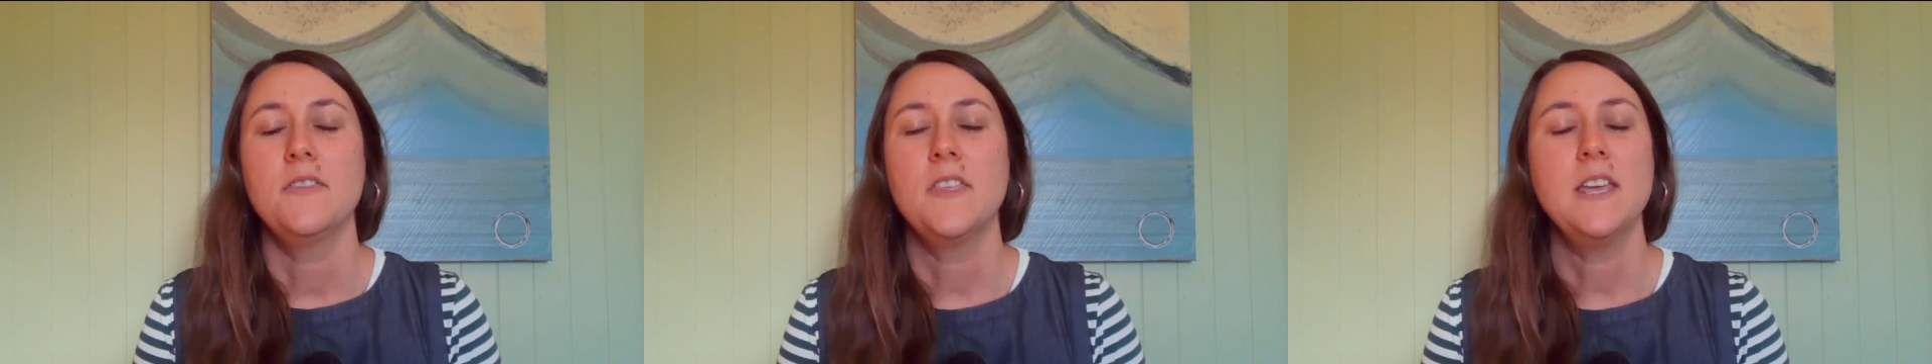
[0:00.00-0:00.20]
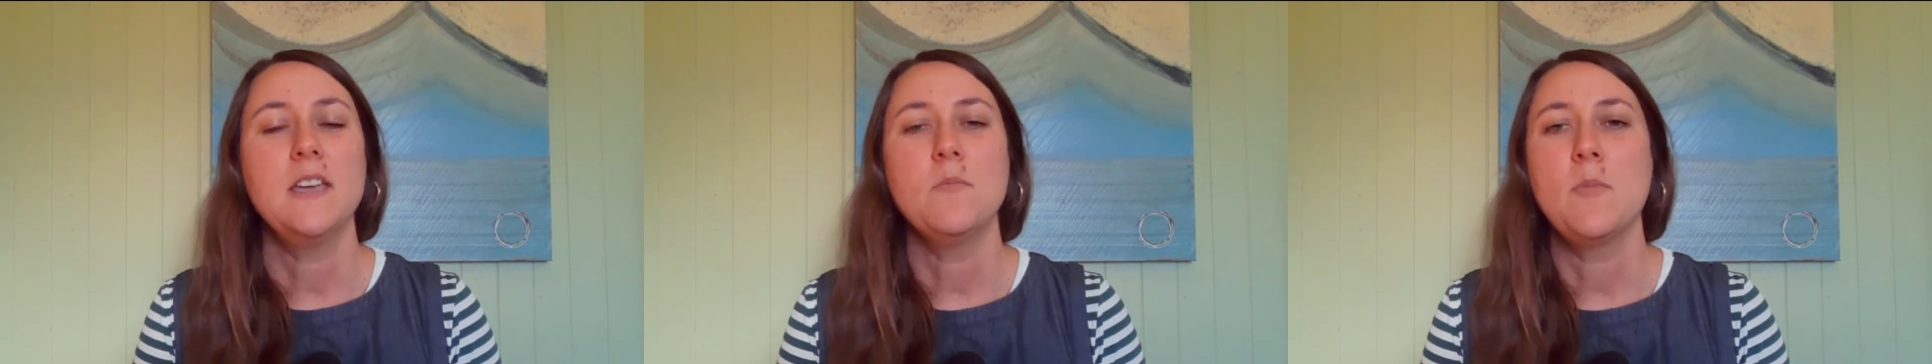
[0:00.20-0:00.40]

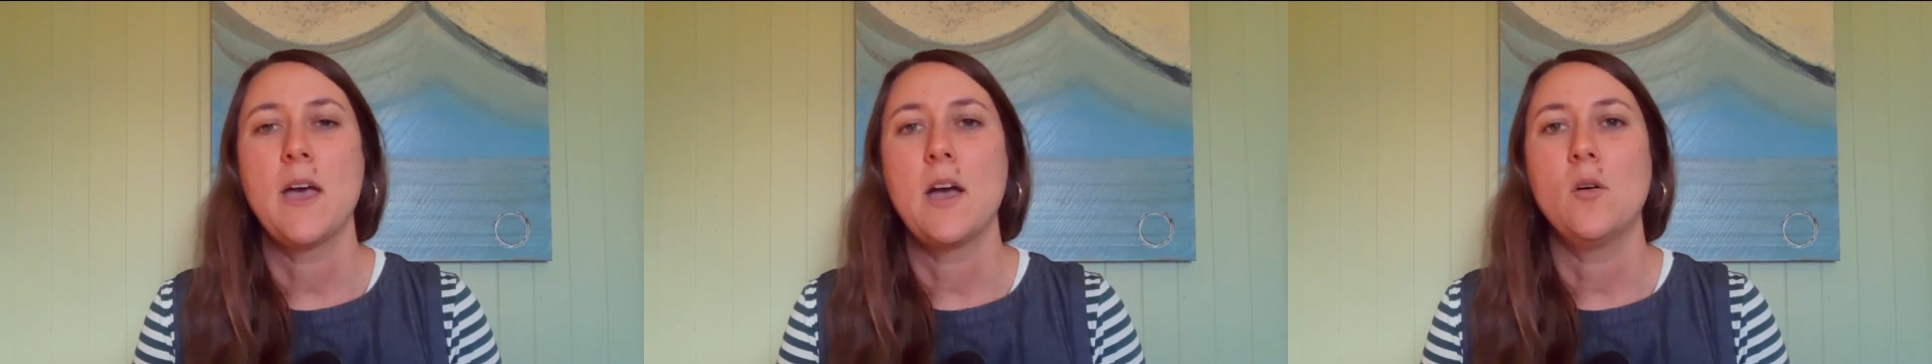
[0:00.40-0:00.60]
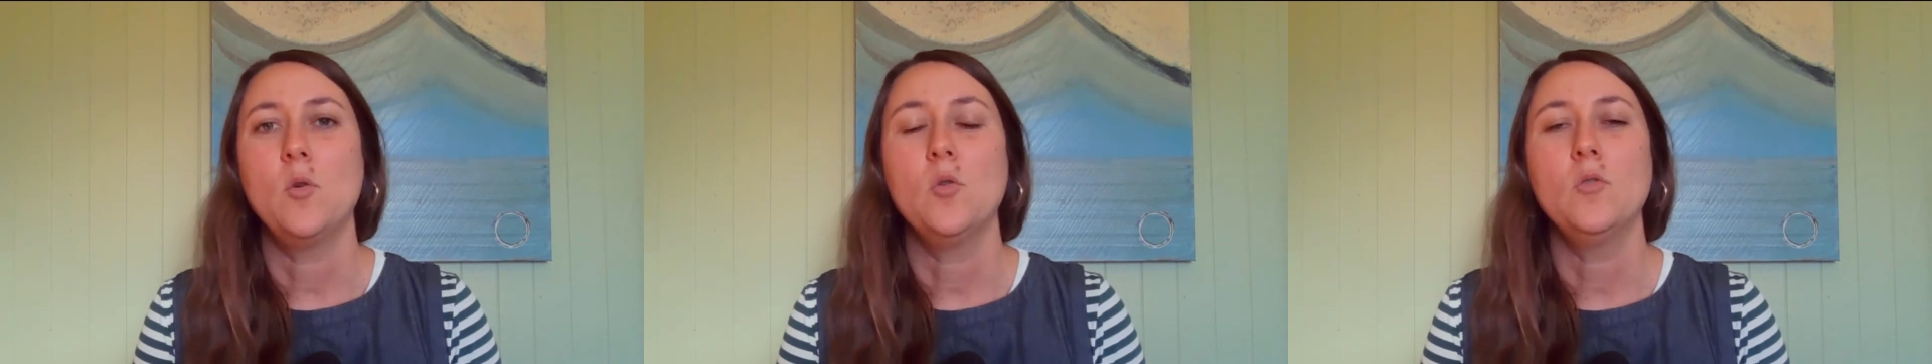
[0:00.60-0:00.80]
Think
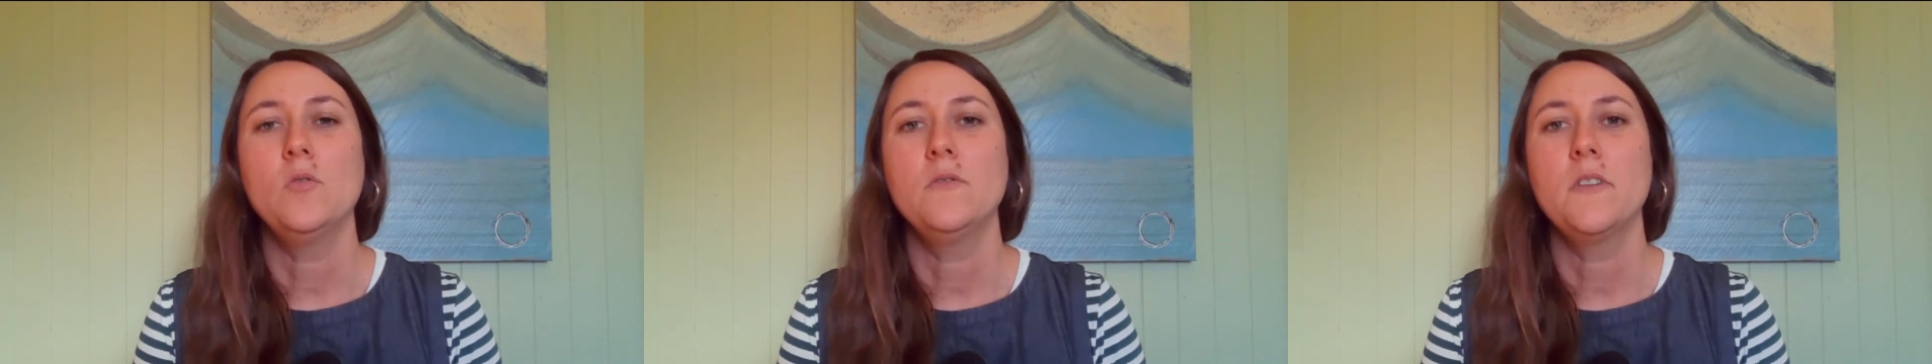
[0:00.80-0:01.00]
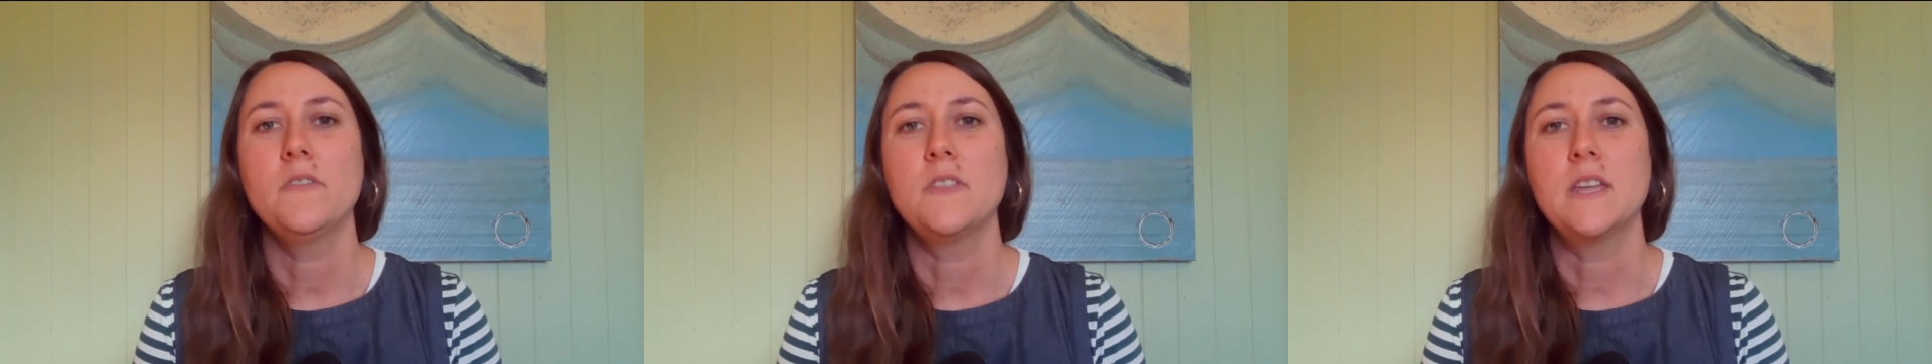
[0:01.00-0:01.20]
about
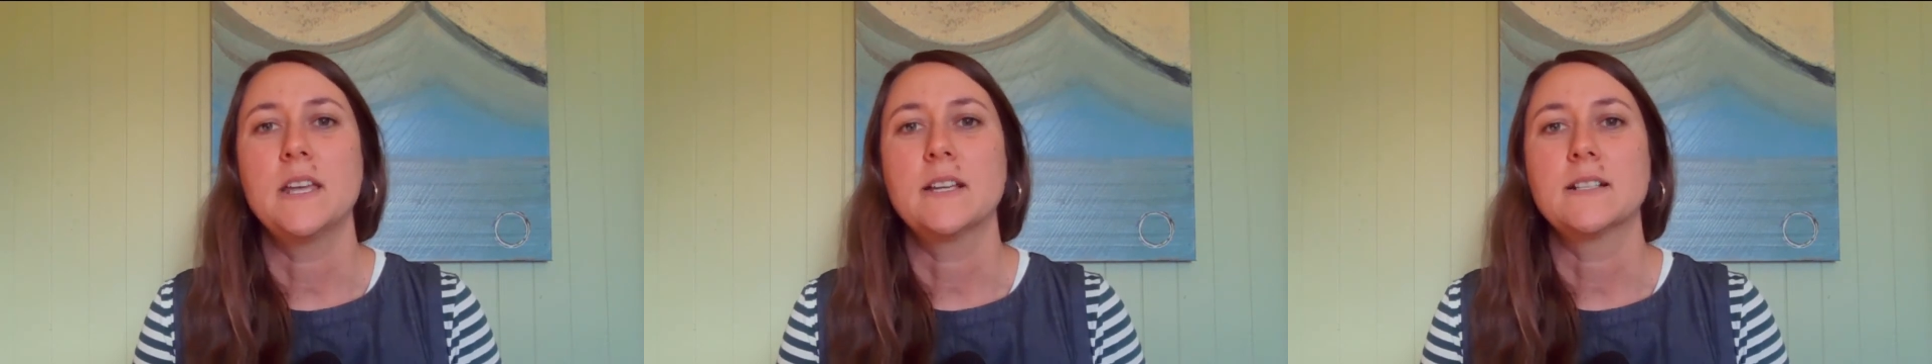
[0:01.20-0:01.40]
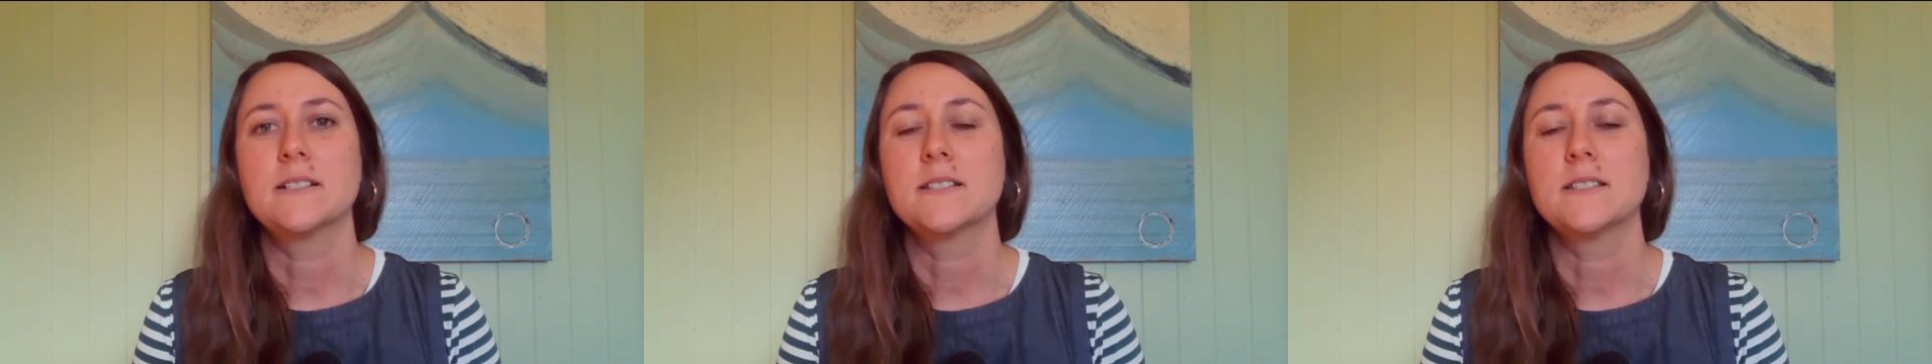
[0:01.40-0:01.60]
all the
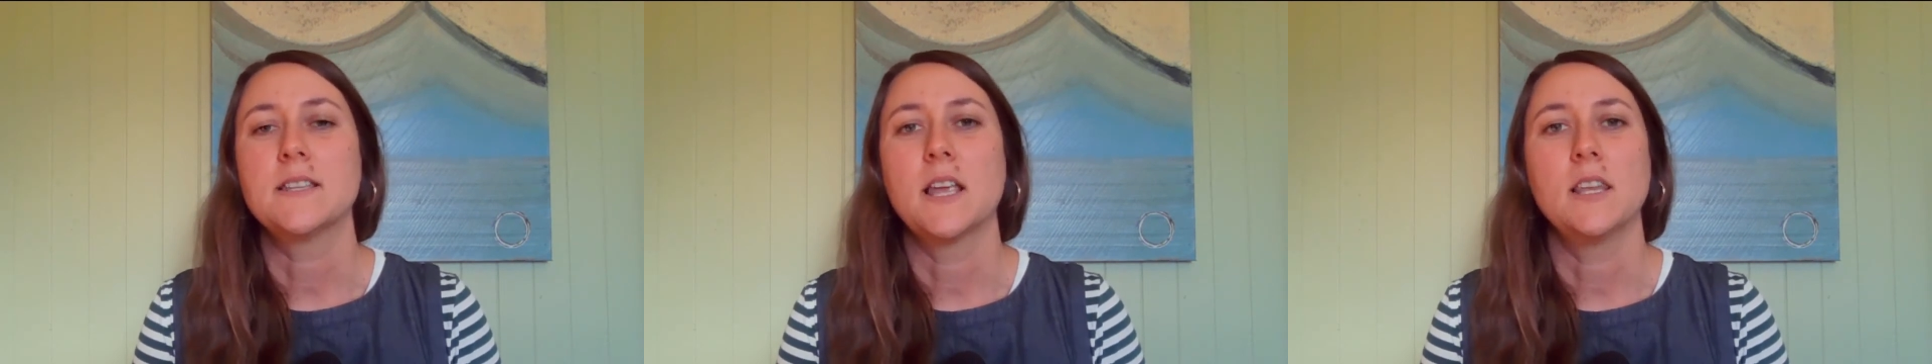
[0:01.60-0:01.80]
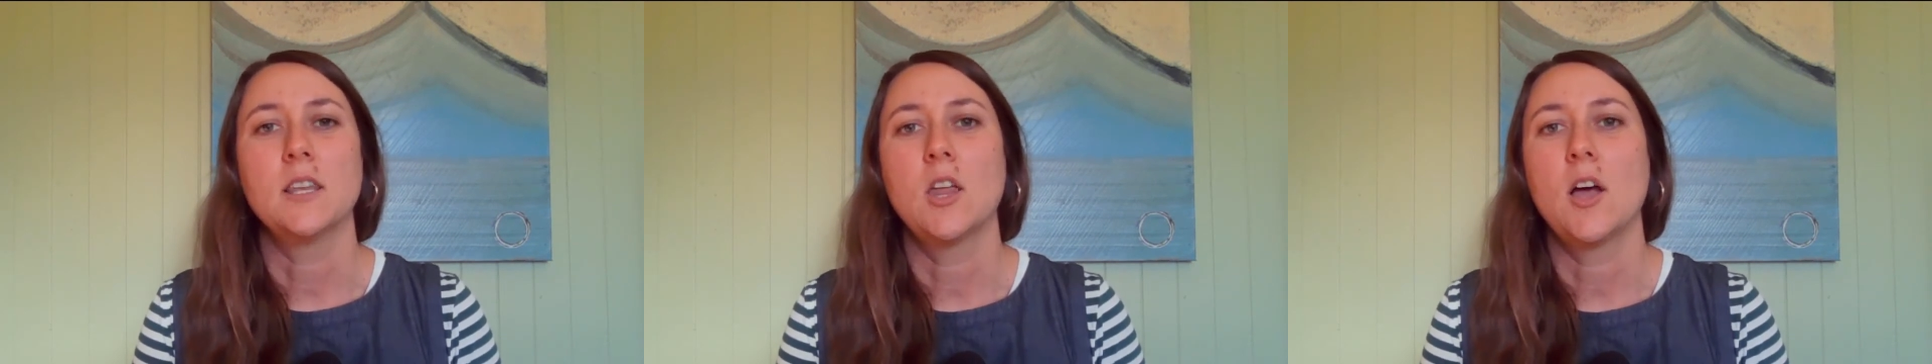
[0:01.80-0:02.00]
things
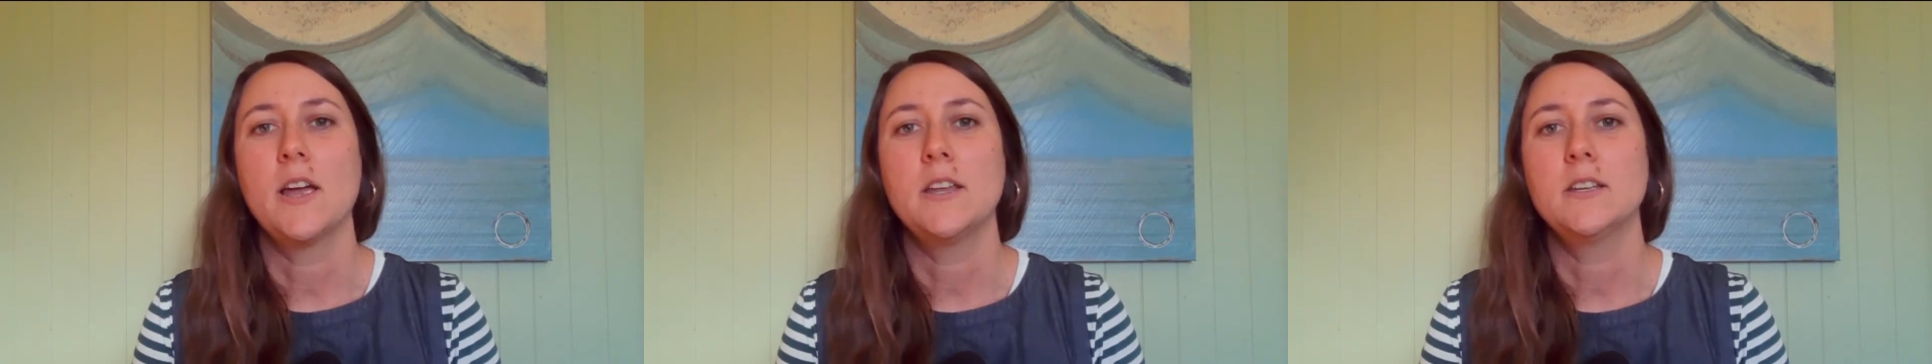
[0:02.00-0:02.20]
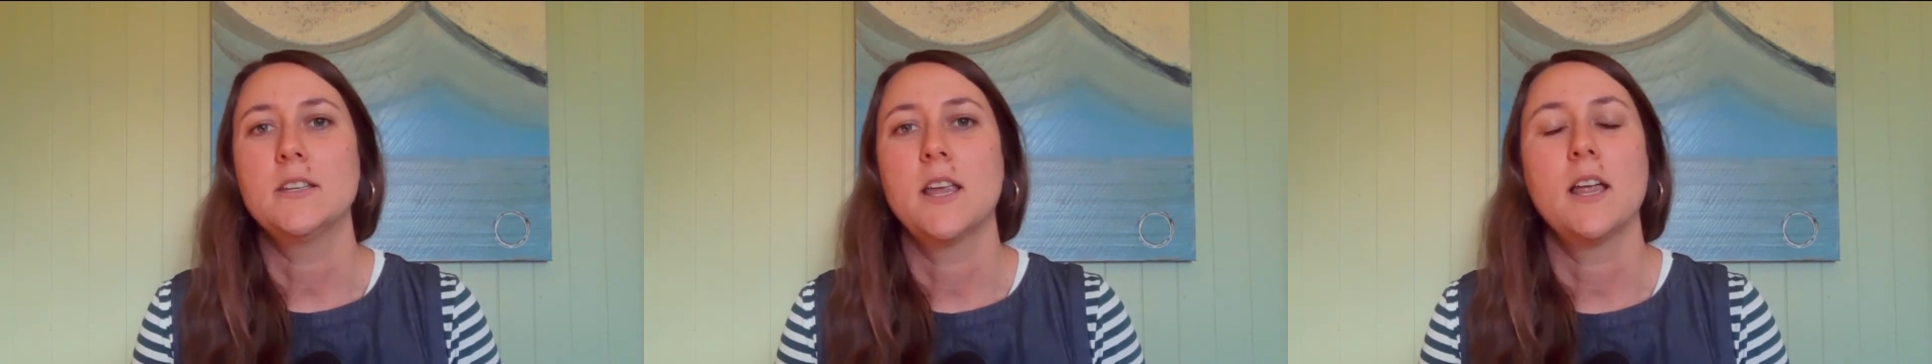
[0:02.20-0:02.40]
that light